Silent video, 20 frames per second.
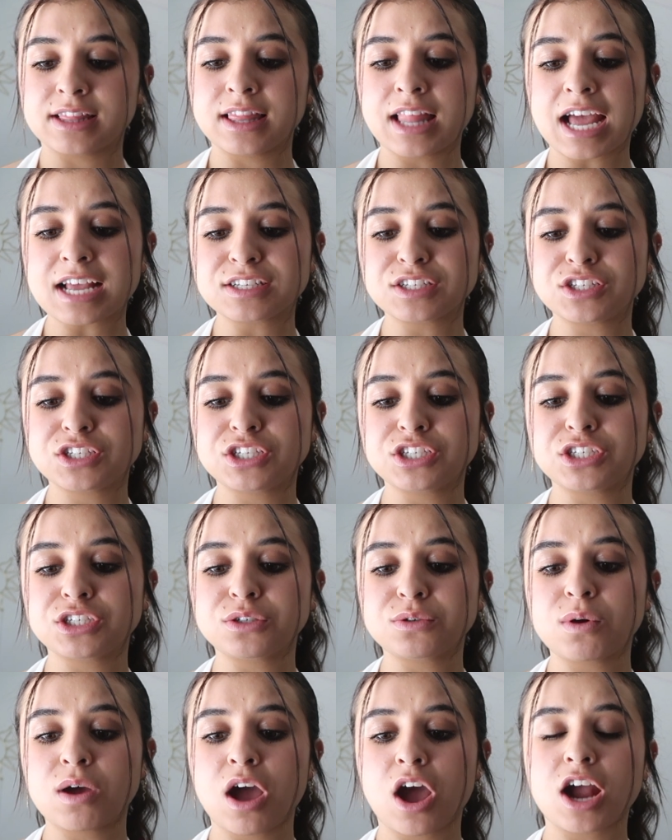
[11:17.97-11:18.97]
Last
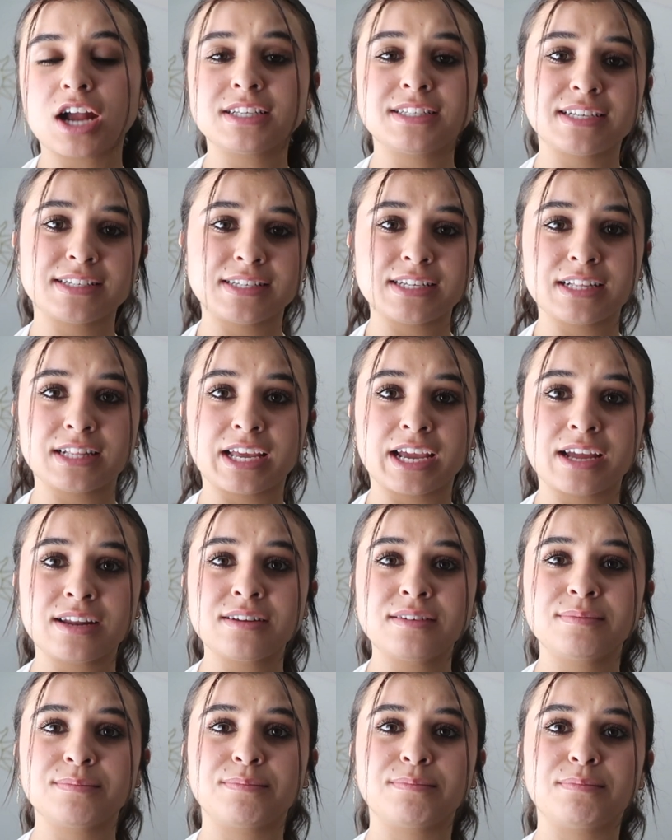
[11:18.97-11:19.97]
two are
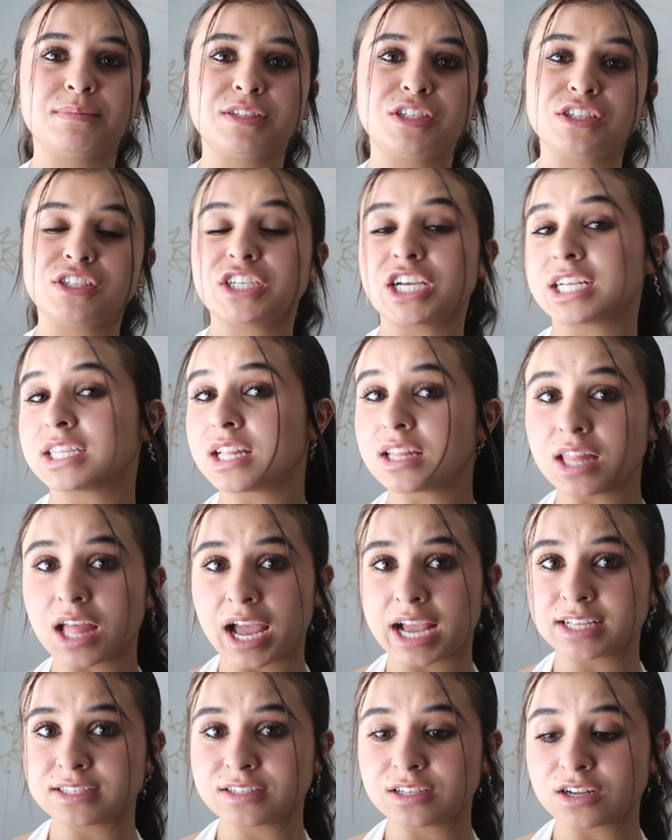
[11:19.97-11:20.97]
Disneyland to check the
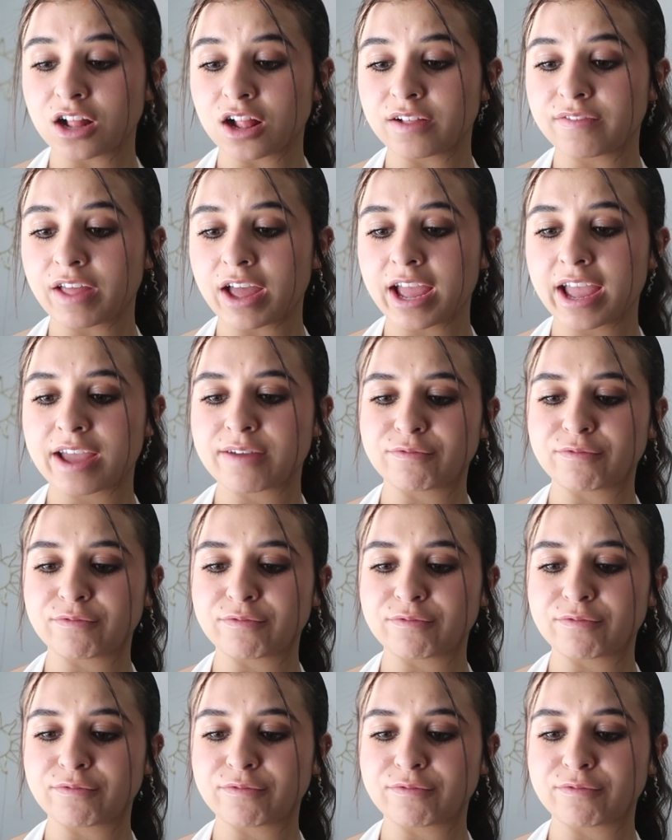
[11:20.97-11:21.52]
lines and all of that.